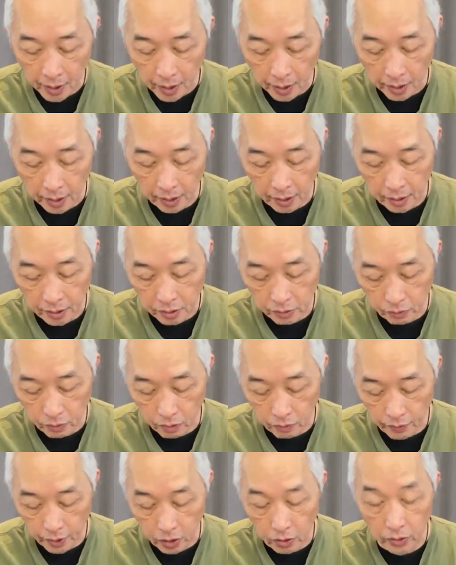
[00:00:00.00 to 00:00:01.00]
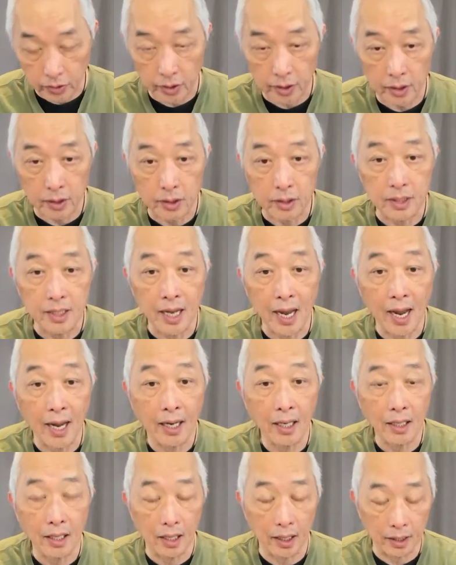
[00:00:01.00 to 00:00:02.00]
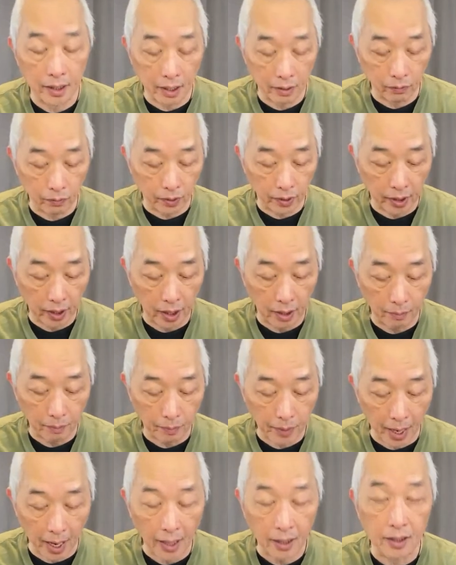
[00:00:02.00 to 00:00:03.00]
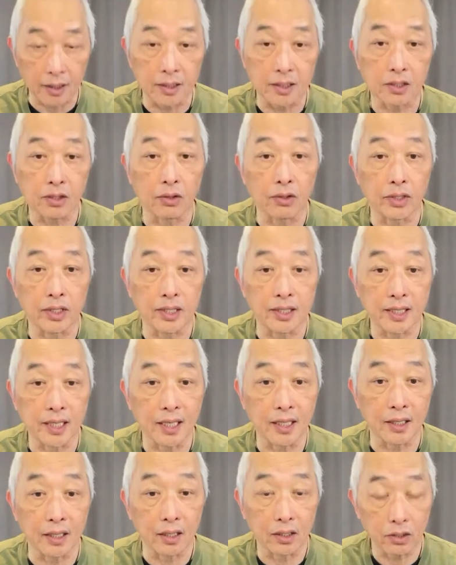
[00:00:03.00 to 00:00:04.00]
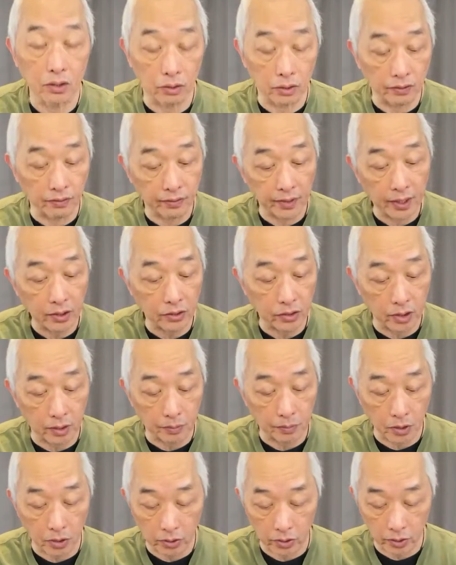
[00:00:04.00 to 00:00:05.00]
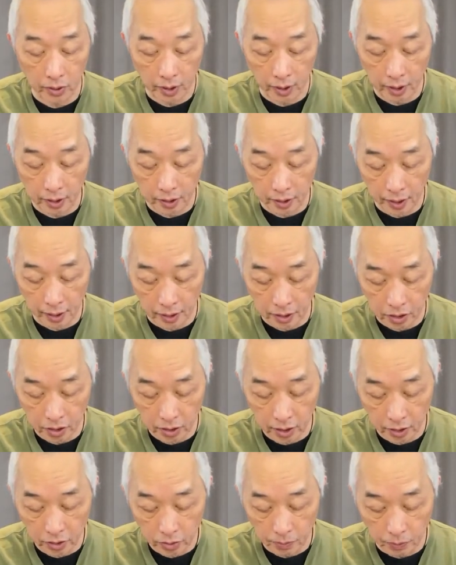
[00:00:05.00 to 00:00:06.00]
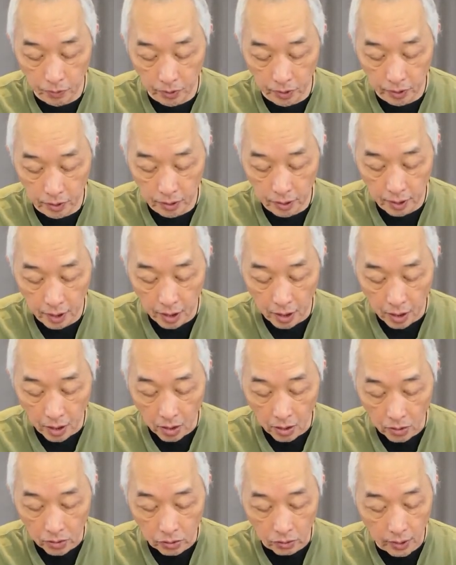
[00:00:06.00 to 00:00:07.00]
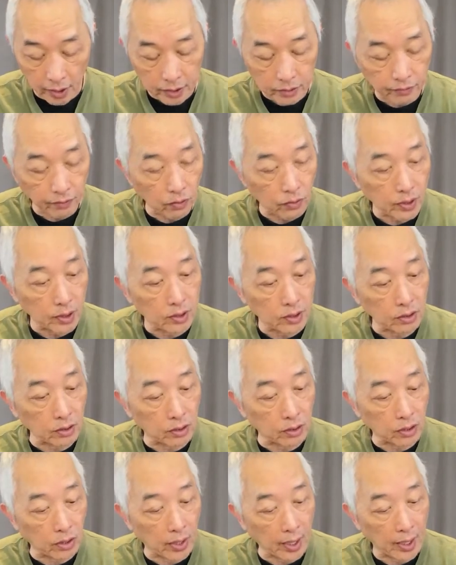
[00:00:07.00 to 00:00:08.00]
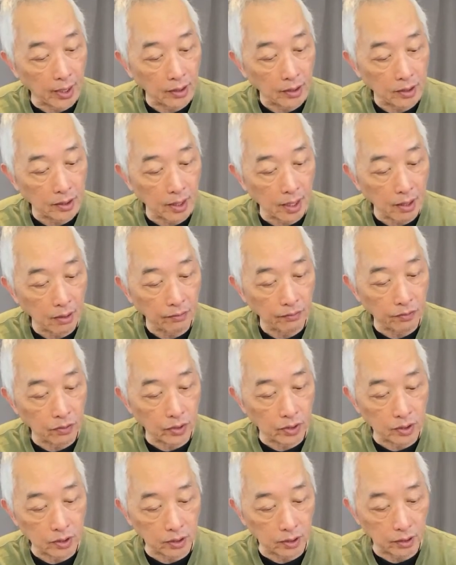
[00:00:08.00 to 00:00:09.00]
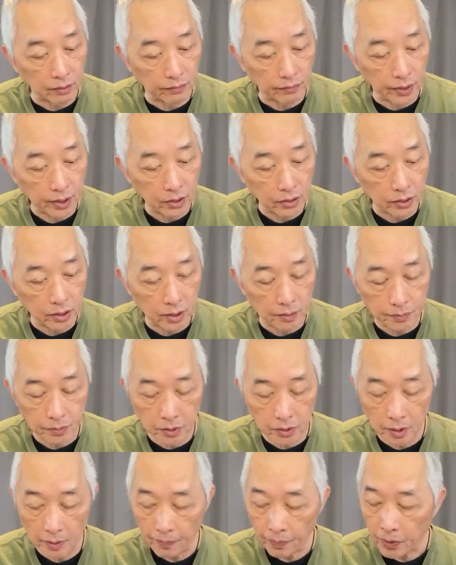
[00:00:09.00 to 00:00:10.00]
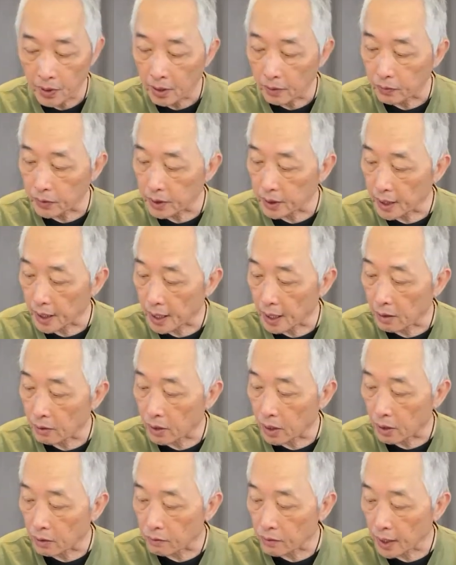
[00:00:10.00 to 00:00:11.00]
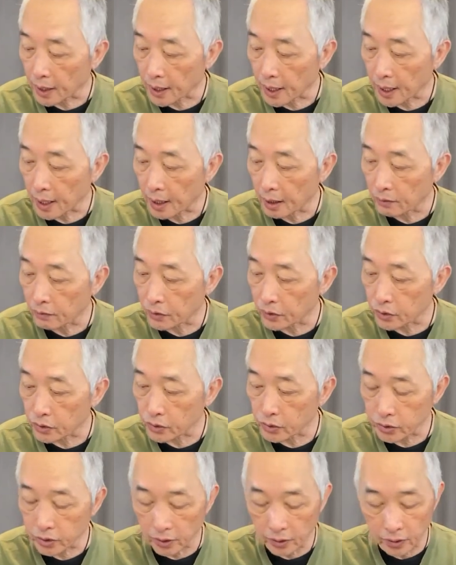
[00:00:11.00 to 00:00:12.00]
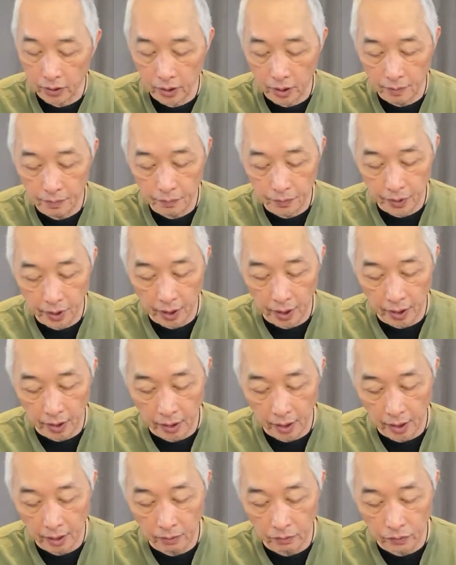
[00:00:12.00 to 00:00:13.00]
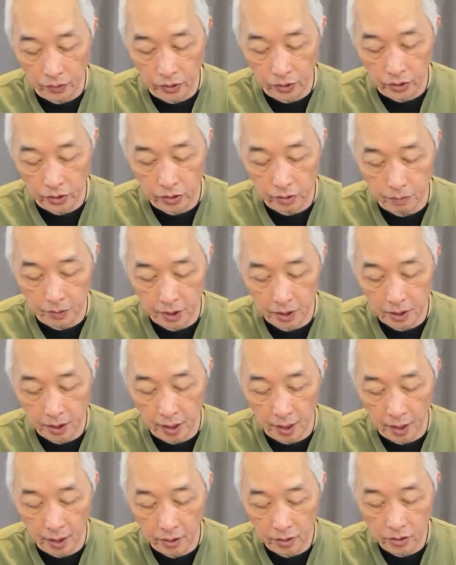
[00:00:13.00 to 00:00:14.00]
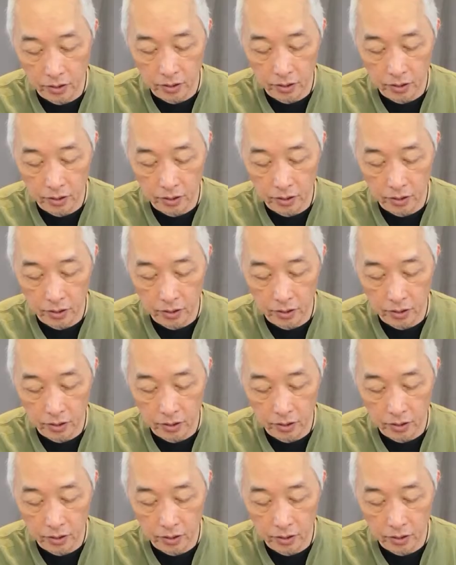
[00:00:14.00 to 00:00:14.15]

is what we call the yang, and then when they come back, it's called the yin. So the fingertips are the exchange points. So let's focus on our hands now, focus on the fingertips. We take out our right hand, we use the thumb, and then we just massage